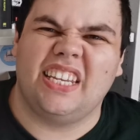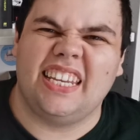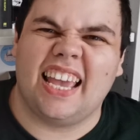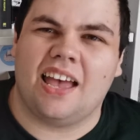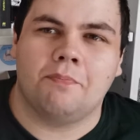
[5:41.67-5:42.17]

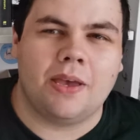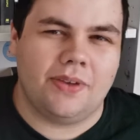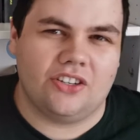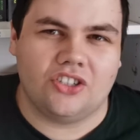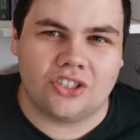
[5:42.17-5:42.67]
But yeah,
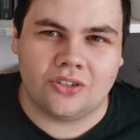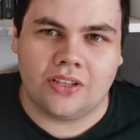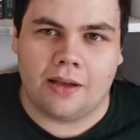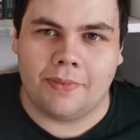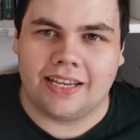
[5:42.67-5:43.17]
maybe I'd just
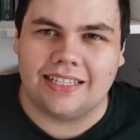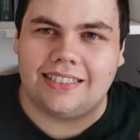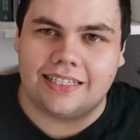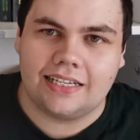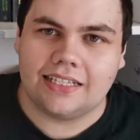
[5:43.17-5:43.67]
do that. Make
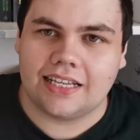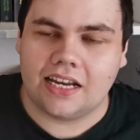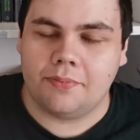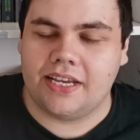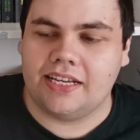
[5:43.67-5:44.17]
it a teeny
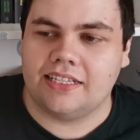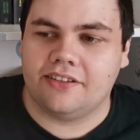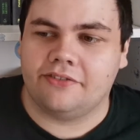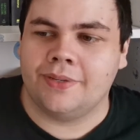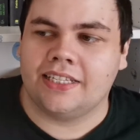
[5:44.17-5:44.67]
tiny bit
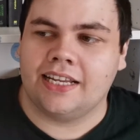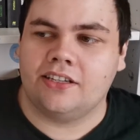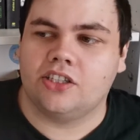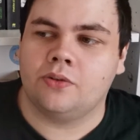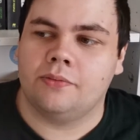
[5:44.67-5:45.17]
easier for me to
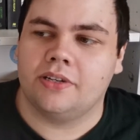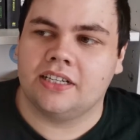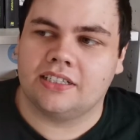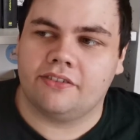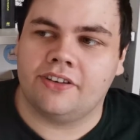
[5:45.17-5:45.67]
get into it,
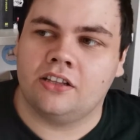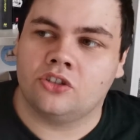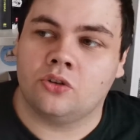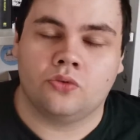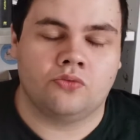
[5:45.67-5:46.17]
because I
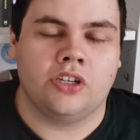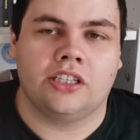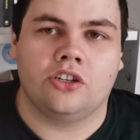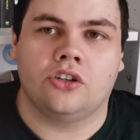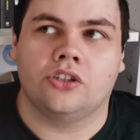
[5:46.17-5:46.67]
felt as though it was
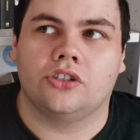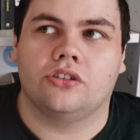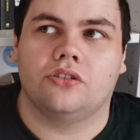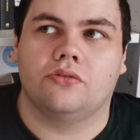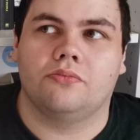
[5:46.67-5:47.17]
really
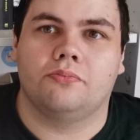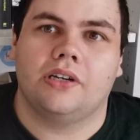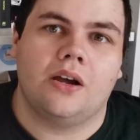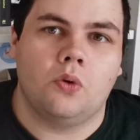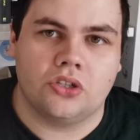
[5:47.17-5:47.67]
good,
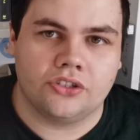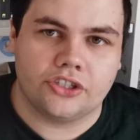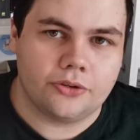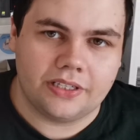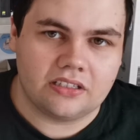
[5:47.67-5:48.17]
but I
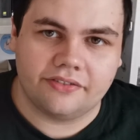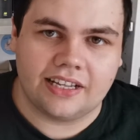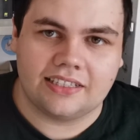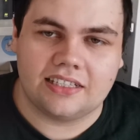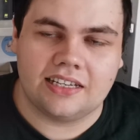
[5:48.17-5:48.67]
wasn't too
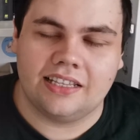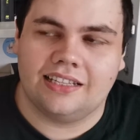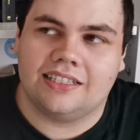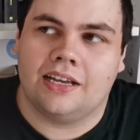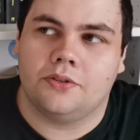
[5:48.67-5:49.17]
into fantasy
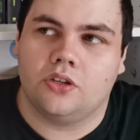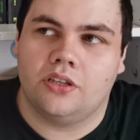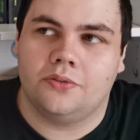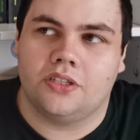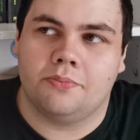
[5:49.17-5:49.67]
at that time,
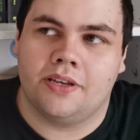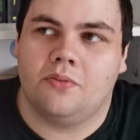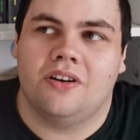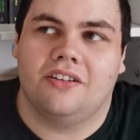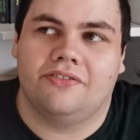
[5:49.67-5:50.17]
so there was a
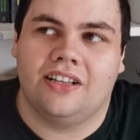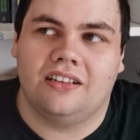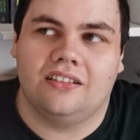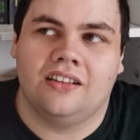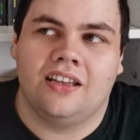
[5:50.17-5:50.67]
bit where I
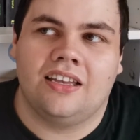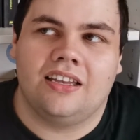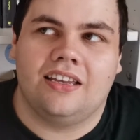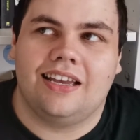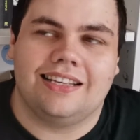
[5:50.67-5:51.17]
felt
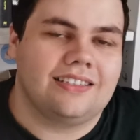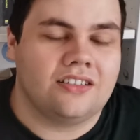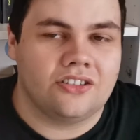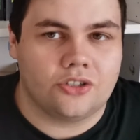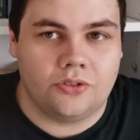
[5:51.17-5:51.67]

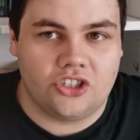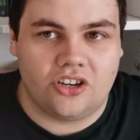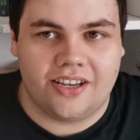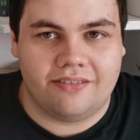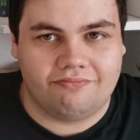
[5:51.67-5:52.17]
hesitant to
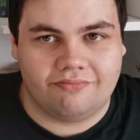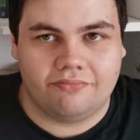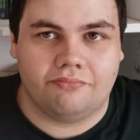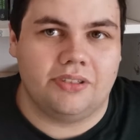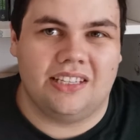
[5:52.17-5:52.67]
enjoy it.
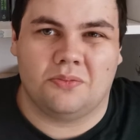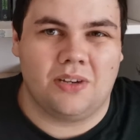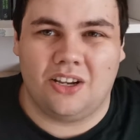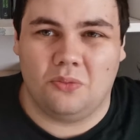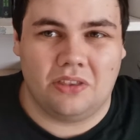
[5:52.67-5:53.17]
But
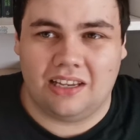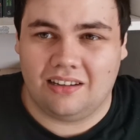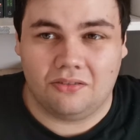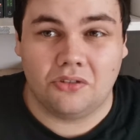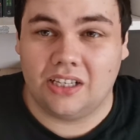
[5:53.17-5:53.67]
that's my own
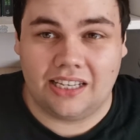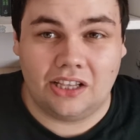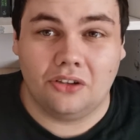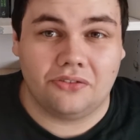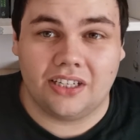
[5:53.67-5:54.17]
thing.
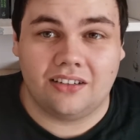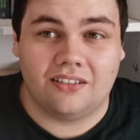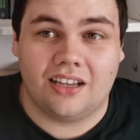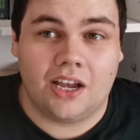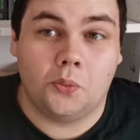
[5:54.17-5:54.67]
Really, I loved
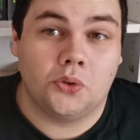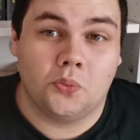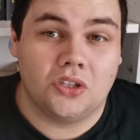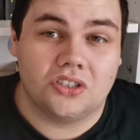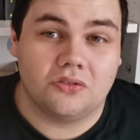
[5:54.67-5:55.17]
it. I
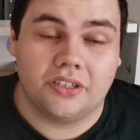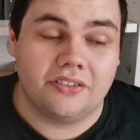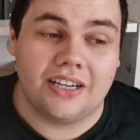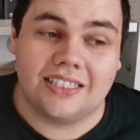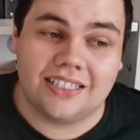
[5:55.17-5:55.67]
wouldn't want to
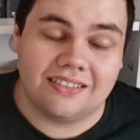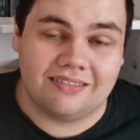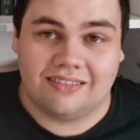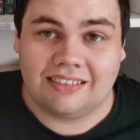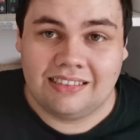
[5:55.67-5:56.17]
rewrite
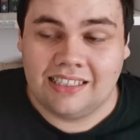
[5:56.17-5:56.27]
it.